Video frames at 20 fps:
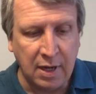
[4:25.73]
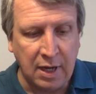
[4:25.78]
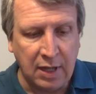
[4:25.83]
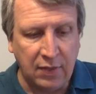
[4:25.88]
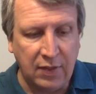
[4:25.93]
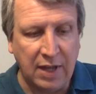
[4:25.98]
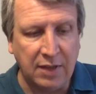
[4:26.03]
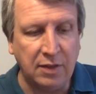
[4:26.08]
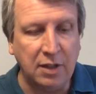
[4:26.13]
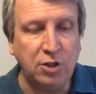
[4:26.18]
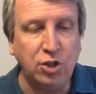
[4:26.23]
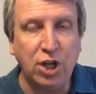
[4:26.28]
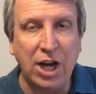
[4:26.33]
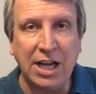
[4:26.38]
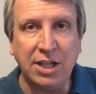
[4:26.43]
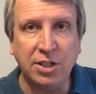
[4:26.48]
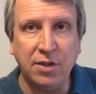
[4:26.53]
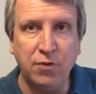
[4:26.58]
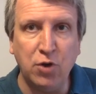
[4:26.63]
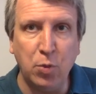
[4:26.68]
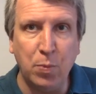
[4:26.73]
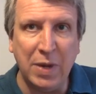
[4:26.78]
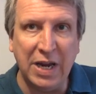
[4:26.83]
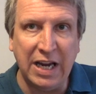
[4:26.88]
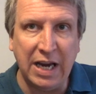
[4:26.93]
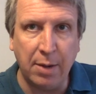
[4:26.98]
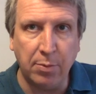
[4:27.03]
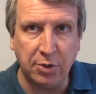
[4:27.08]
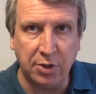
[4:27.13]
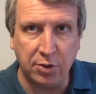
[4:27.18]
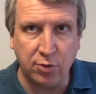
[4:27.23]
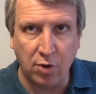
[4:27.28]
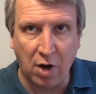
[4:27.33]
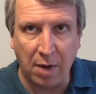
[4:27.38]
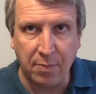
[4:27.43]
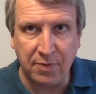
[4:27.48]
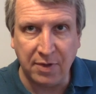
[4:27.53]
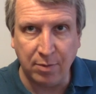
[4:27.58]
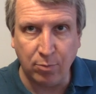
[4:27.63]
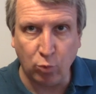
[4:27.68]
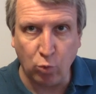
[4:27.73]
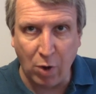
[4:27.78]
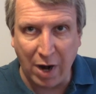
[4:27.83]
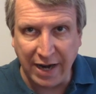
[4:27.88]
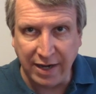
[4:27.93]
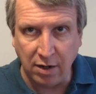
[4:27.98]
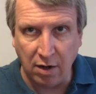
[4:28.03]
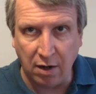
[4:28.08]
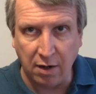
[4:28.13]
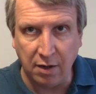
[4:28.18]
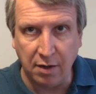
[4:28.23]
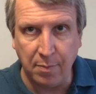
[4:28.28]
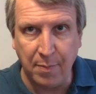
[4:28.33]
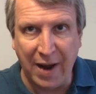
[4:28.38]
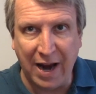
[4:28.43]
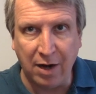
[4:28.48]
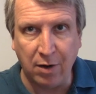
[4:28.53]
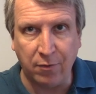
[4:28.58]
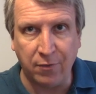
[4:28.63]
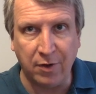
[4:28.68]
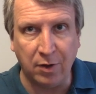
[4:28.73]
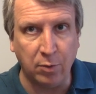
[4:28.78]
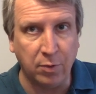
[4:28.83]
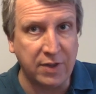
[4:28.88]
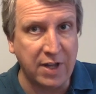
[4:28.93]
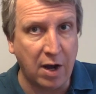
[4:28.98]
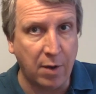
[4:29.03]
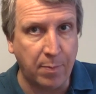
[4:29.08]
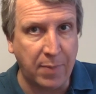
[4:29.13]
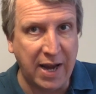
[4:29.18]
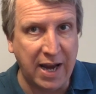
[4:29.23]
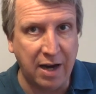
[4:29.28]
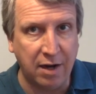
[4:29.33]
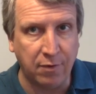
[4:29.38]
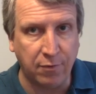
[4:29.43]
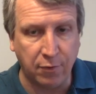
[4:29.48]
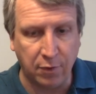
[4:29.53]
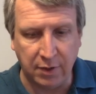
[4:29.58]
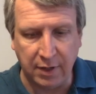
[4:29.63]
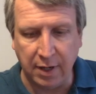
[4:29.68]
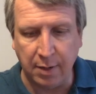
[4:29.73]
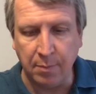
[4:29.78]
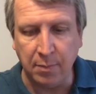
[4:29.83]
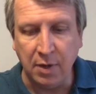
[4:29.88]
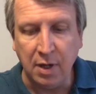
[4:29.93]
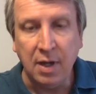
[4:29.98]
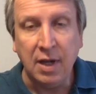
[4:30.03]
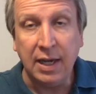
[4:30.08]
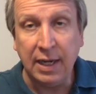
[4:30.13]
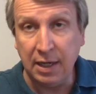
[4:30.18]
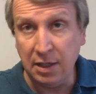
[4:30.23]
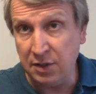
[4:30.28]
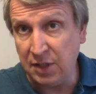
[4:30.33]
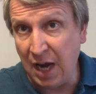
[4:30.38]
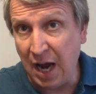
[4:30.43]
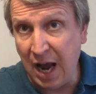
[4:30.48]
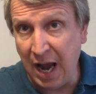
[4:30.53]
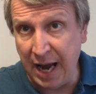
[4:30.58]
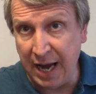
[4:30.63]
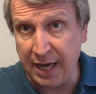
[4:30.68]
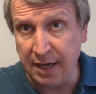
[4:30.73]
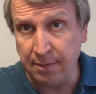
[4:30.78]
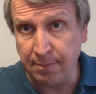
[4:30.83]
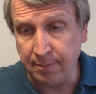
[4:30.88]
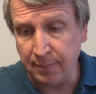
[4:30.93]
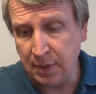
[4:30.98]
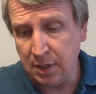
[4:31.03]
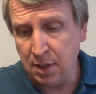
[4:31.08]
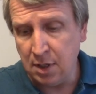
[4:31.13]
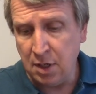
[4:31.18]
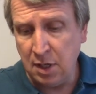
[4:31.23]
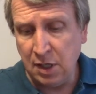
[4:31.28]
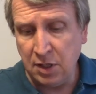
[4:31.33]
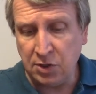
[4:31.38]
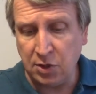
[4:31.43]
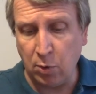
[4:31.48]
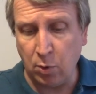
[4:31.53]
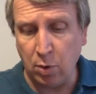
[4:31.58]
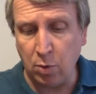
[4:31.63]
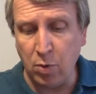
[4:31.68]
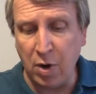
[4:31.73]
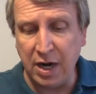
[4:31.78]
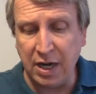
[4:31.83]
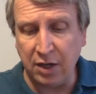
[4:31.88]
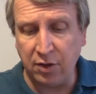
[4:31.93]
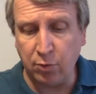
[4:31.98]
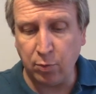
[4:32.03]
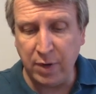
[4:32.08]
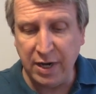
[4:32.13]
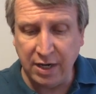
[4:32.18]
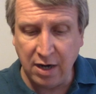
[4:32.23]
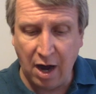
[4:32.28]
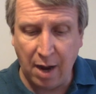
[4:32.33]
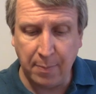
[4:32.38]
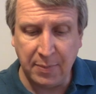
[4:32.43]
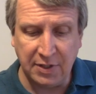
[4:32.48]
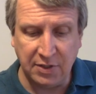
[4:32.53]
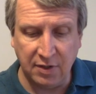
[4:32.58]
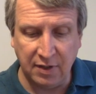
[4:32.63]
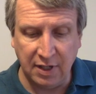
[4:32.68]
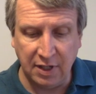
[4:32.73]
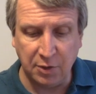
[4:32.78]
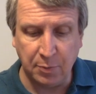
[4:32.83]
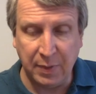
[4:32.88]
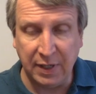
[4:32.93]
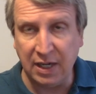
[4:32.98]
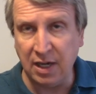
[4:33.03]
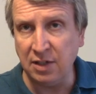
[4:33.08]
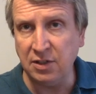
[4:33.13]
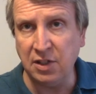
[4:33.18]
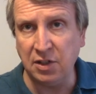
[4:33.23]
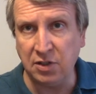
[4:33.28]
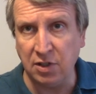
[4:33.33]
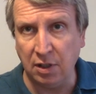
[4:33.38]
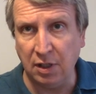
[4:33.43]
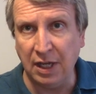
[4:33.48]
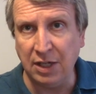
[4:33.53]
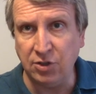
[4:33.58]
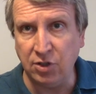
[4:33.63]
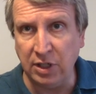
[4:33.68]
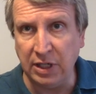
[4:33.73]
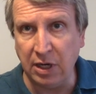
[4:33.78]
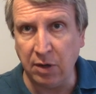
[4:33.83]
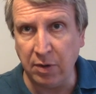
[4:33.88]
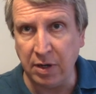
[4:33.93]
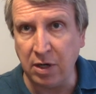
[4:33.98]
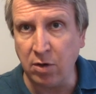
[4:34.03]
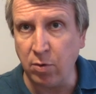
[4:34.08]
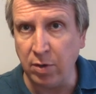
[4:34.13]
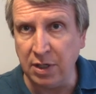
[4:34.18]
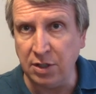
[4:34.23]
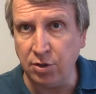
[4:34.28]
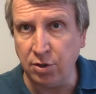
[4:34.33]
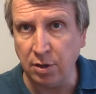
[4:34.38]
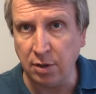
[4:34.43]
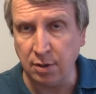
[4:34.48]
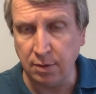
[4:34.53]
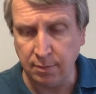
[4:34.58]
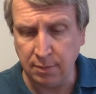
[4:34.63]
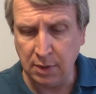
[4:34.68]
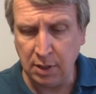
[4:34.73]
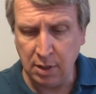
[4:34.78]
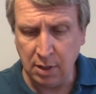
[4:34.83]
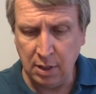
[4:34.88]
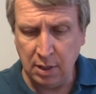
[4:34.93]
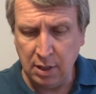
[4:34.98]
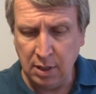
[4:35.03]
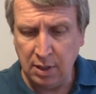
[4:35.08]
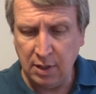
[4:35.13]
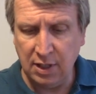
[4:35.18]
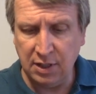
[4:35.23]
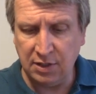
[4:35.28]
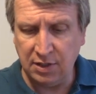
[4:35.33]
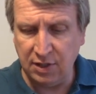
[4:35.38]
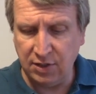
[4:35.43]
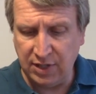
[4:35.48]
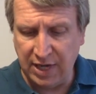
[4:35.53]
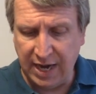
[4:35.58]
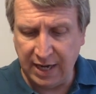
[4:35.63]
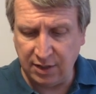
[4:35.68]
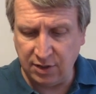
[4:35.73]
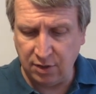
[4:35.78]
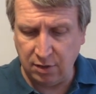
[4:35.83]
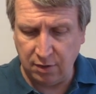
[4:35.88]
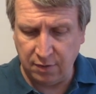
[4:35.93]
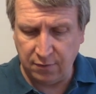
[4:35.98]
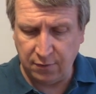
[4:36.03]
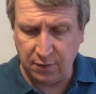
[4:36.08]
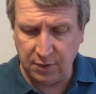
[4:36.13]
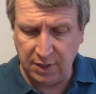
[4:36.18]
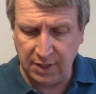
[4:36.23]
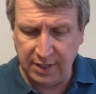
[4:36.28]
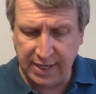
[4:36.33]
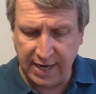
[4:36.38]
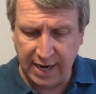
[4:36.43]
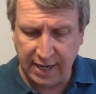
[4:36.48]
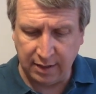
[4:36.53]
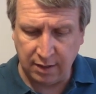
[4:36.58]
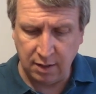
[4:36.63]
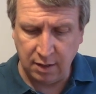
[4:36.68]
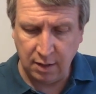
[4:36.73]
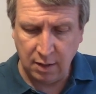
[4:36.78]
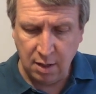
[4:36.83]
then the chance of you being able to drop them right onto the battlefield without paying for them is high. So we're running 3 copies of this because it's a legendary creature. This is excellent for the deck.